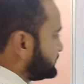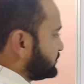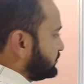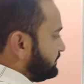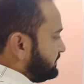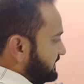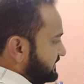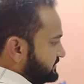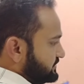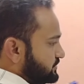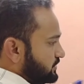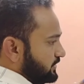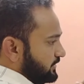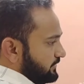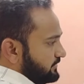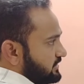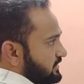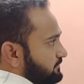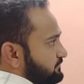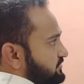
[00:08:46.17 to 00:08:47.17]
So please
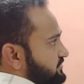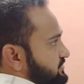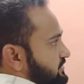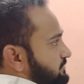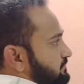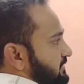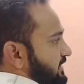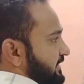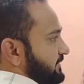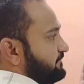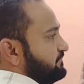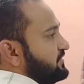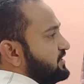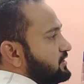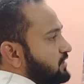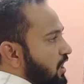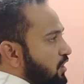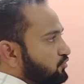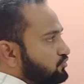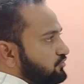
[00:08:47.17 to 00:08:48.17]
keep this in mind.
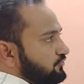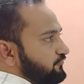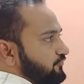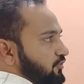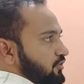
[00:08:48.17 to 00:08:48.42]
Outer